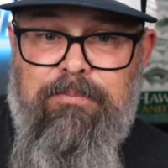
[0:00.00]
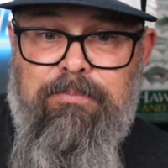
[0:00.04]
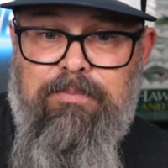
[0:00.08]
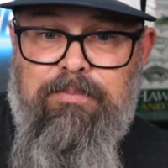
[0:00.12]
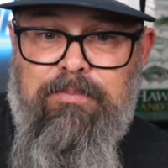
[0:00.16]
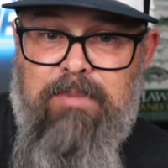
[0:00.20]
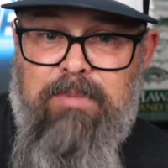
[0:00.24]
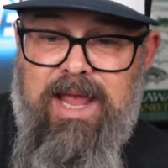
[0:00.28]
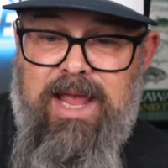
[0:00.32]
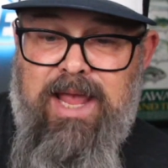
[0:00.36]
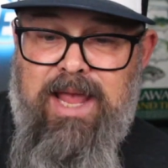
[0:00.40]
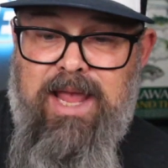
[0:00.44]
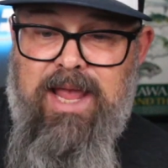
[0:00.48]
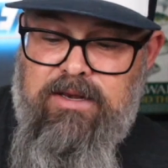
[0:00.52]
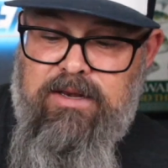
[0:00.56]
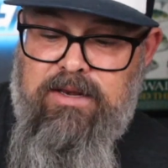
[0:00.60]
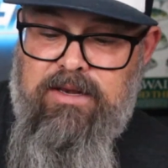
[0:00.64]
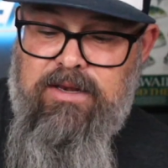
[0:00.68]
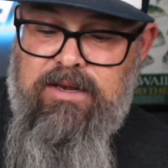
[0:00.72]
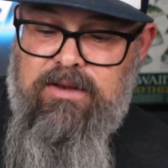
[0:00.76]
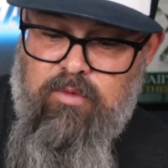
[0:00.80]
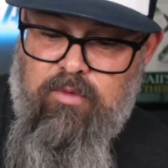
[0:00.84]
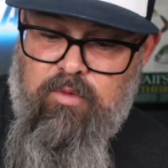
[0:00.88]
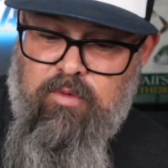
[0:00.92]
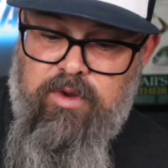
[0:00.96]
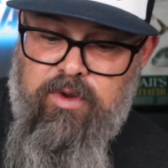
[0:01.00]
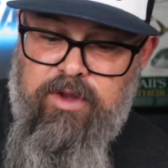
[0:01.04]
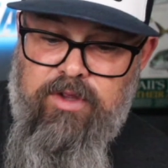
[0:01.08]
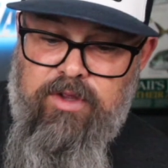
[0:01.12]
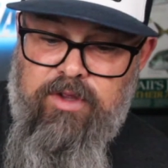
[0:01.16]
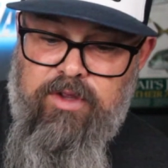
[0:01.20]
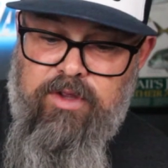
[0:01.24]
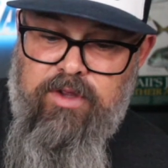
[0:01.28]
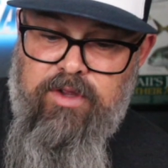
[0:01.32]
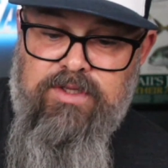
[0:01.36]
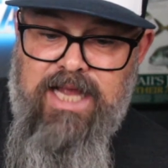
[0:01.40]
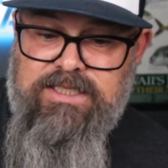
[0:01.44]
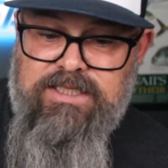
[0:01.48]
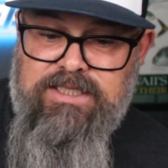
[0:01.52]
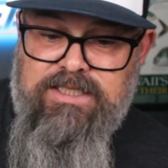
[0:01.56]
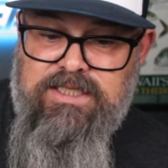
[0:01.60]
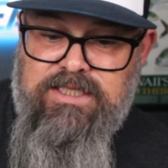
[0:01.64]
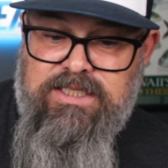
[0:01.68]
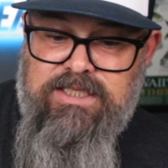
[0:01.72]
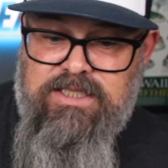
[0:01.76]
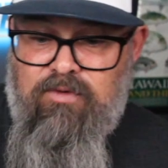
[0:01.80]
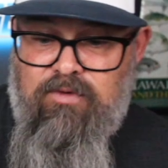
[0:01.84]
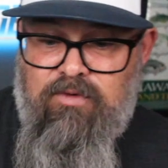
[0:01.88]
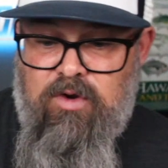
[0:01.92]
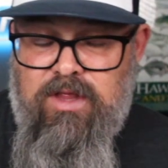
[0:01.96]
head, reel sizes
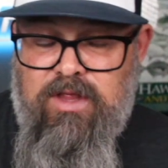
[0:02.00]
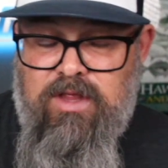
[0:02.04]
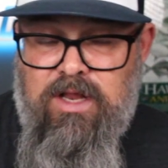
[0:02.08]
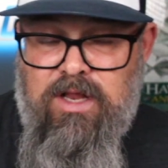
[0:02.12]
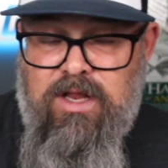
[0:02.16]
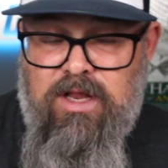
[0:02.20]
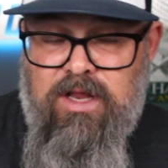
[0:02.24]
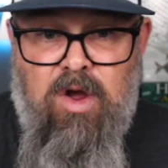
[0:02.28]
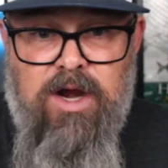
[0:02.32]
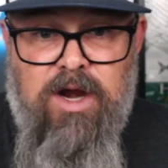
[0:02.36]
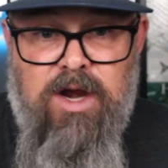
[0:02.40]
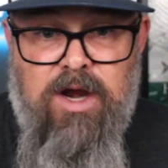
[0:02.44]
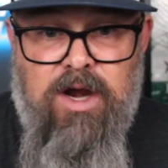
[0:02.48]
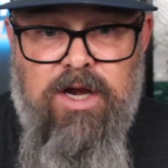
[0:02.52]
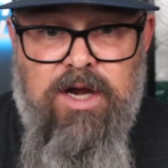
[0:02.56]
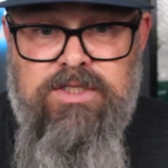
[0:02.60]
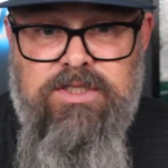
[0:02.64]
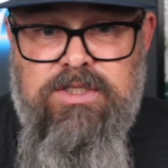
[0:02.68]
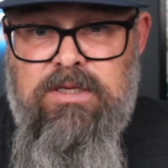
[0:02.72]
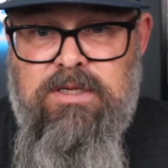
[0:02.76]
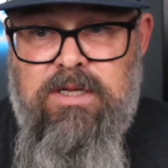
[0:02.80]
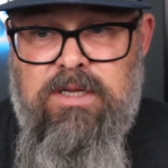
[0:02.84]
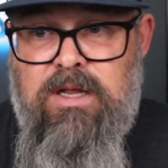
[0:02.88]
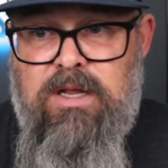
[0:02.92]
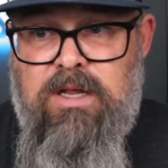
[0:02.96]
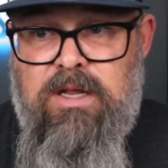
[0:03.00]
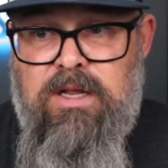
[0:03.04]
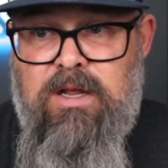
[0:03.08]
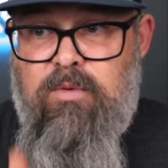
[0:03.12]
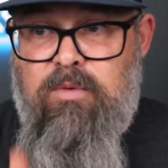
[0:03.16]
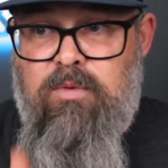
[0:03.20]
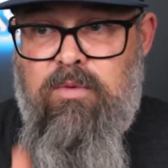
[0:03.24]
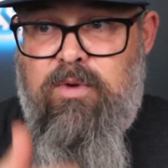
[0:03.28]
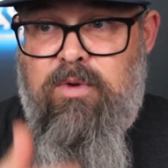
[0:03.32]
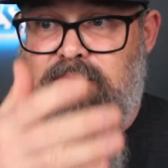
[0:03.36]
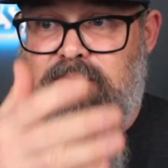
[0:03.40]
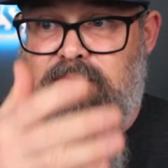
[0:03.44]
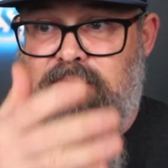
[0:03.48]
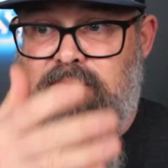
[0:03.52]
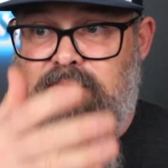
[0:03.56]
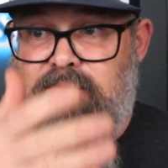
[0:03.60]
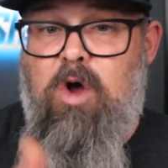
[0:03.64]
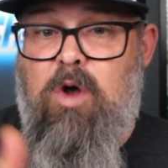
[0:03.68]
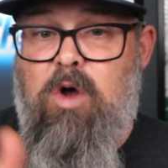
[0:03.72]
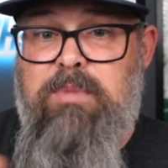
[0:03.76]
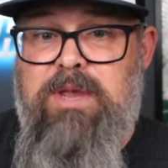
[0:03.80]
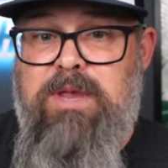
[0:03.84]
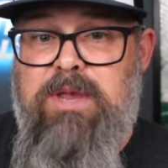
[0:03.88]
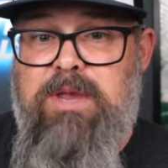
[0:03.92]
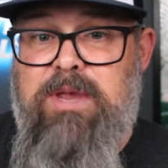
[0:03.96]
for the large, we have a small,
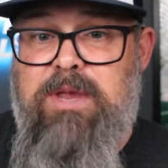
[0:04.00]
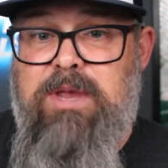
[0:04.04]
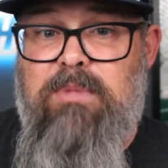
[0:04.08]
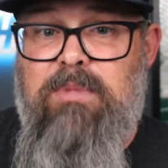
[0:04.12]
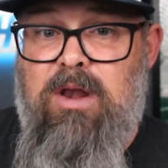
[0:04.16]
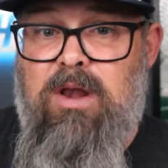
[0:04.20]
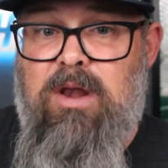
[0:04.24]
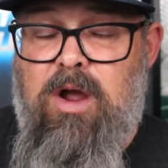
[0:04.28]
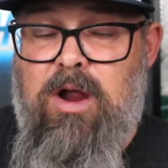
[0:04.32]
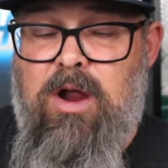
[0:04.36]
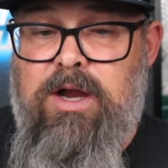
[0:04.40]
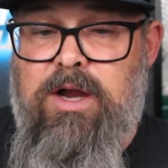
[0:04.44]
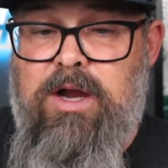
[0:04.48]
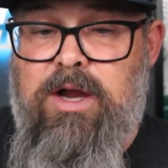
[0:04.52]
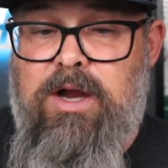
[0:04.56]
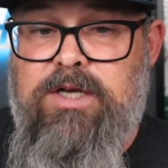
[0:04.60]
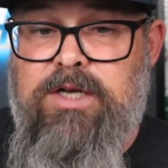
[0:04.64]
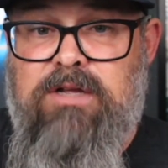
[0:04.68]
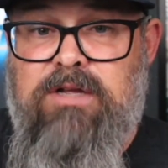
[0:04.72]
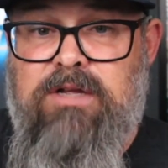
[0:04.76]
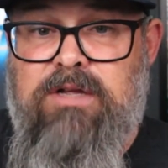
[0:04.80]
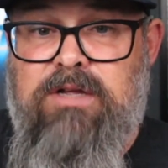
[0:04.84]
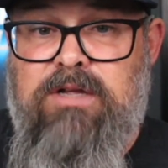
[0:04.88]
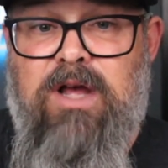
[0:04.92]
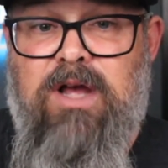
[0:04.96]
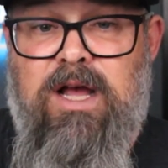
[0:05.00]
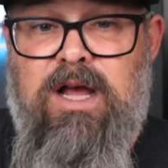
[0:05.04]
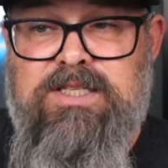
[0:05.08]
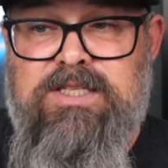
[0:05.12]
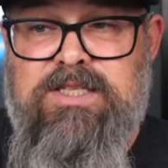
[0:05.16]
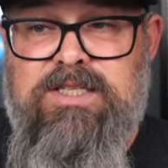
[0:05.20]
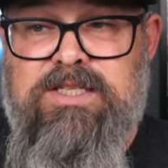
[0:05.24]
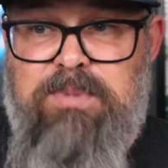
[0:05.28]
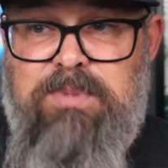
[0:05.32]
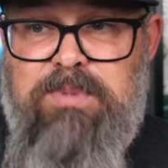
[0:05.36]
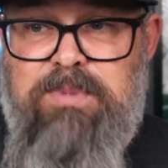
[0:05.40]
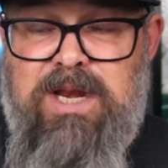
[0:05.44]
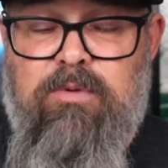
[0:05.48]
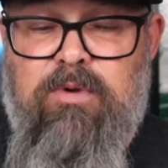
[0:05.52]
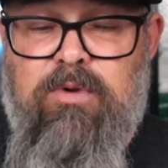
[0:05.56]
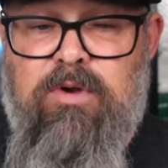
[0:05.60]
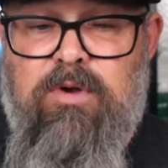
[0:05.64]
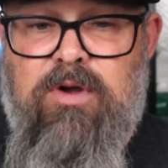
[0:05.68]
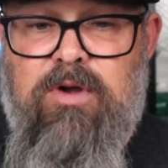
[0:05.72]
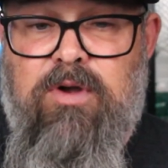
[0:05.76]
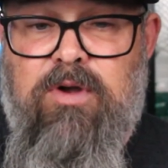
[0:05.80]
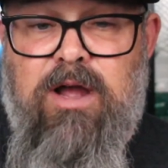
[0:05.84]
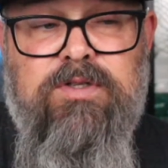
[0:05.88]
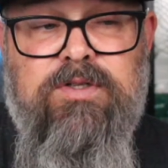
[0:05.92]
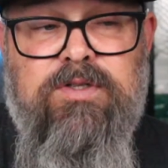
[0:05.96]
medium, and large spinning reel
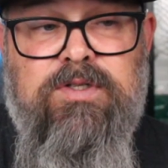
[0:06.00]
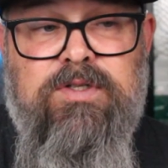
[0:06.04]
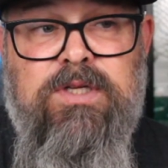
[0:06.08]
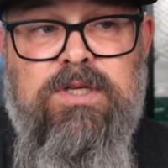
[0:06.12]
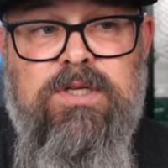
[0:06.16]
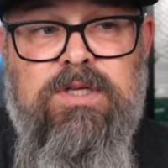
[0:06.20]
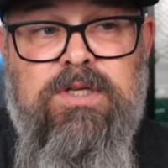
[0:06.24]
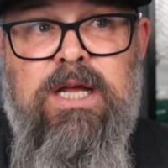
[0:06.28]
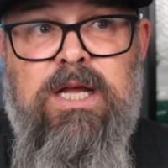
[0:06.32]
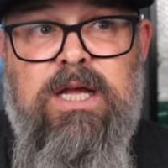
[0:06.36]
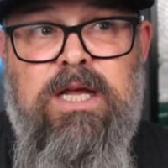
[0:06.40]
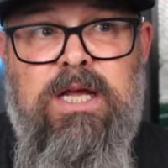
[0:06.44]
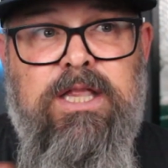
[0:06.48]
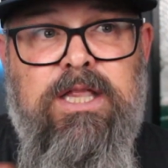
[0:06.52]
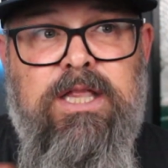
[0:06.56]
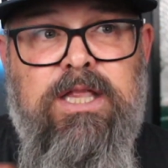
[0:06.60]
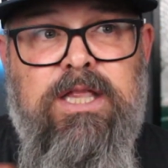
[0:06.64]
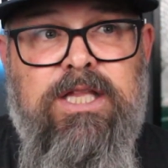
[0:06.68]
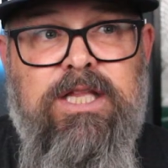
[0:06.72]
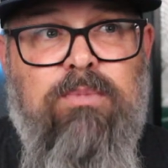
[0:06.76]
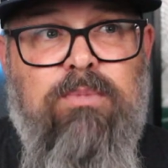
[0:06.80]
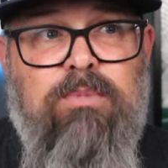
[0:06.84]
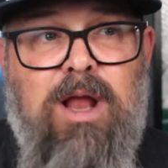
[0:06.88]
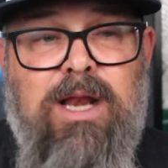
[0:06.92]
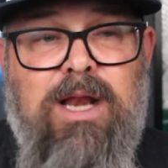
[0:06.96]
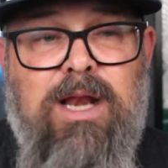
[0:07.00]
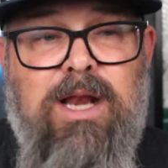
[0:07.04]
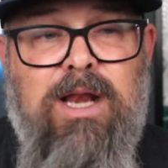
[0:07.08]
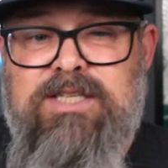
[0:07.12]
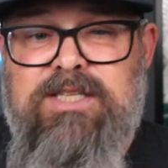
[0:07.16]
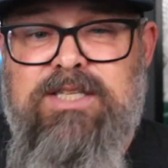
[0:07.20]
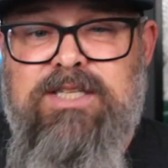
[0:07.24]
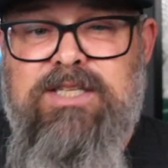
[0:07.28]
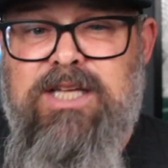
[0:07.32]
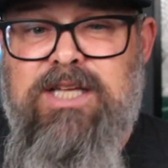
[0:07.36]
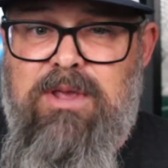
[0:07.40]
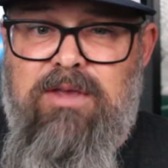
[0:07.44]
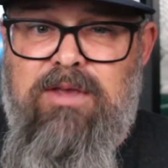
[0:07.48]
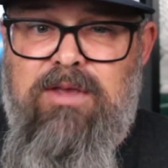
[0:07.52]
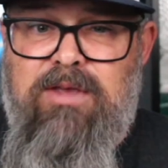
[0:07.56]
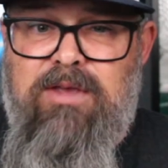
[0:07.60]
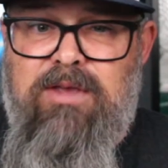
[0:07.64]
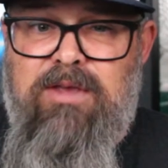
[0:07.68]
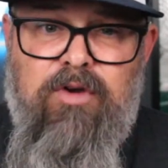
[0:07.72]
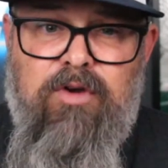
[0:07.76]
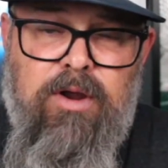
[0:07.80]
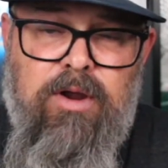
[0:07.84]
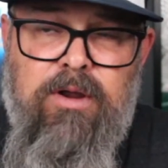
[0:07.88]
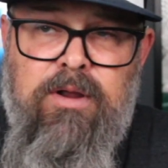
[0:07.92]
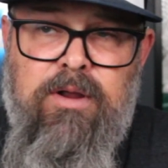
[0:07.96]
covers. The small is going to be for
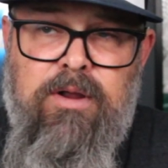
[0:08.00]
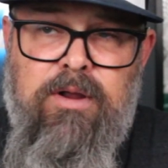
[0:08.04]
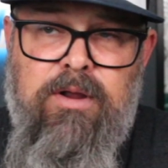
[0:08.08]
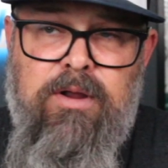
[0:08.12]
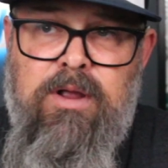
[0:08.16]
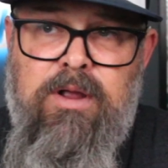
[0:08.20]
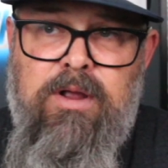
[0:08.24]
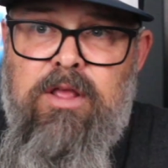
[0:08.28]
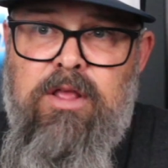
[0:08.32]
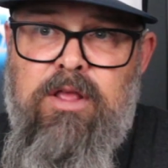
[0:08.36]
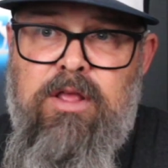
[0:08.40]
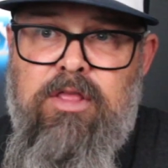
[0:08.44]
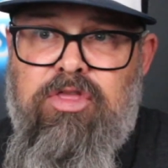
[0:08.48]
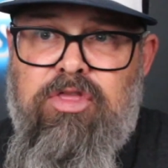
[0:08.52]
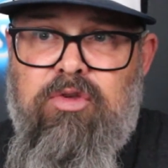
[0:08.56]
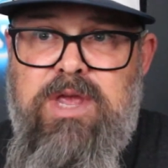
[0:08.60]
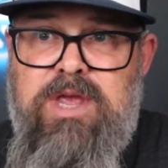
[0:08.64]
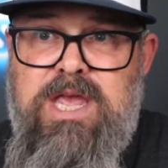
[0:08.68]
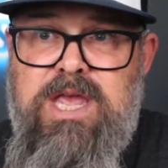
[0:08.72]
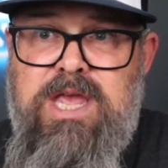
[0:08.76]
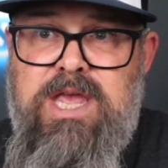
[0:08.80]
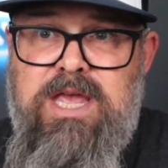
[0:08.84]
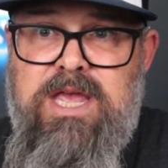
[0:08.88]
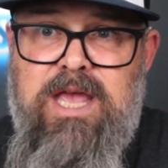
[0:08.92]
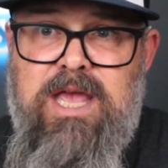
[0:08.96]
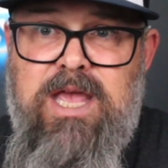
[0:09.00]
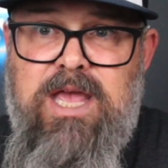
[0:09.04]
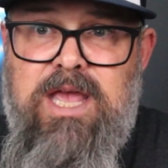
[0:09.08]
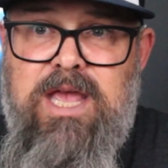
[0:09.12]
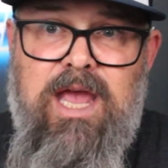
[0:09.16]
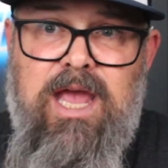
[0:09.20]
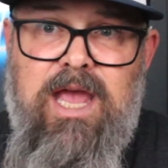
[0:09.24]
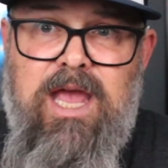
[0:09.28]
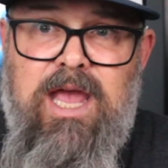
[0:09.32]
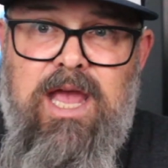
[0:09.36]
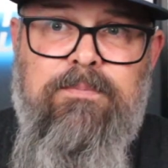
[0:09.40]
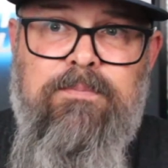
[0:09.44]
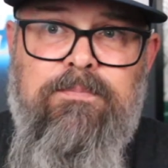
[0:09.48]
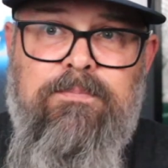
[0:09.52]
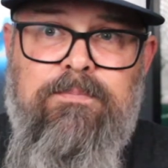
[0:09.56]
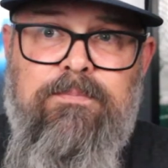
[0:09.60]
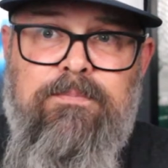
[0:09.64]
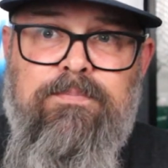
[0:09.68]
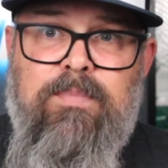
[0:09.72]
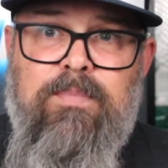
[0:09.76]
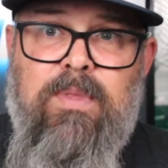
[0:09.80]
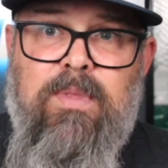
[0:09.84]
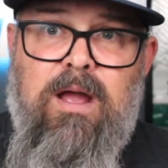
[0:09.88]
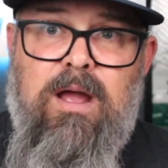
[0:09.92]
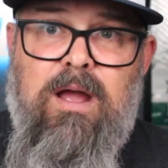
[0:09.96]
your 3K
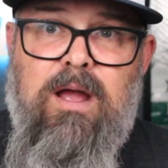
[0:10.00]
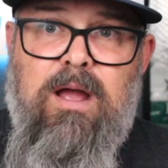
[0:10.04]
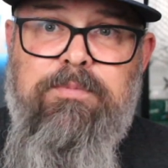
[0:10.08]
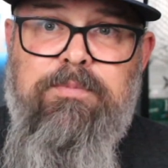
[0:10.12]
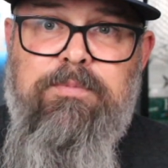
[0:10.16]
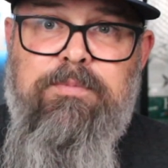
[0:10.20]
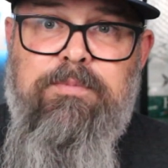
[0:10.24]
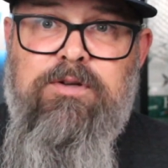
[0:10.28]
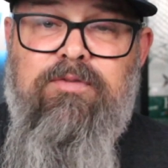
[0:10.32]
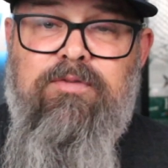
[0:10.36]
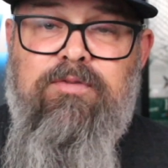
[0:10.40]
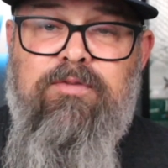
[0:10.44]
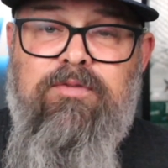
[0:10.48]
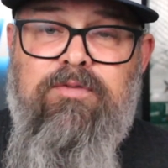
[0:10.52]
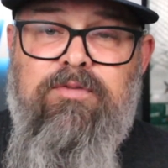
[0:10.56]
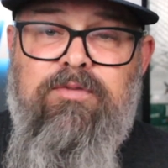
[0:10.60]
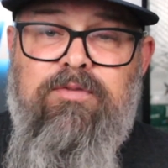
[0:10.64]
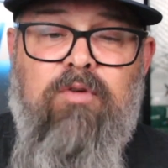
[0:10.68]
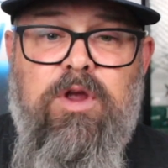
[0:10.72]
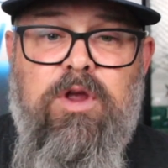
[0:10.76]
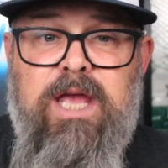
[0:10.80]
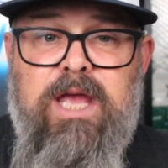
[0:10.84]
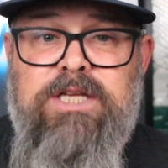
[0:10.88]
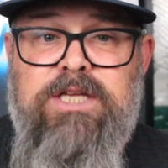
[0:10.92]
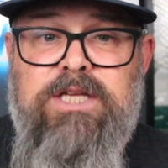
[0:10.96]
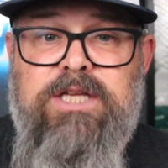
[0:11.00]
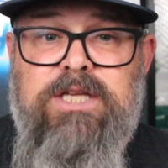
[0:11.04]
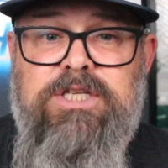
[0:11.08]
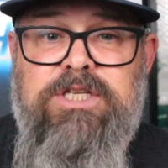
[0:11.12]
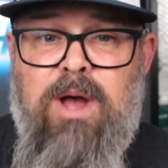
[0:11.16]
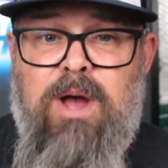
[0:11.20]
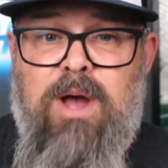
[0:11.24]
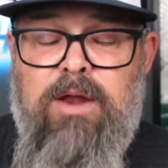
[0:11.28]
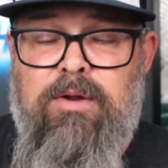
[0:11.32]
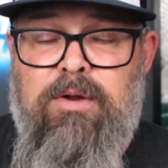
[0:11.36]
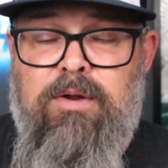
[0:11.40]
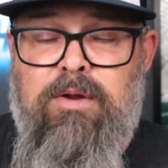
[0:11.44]
up to 4K Shimano.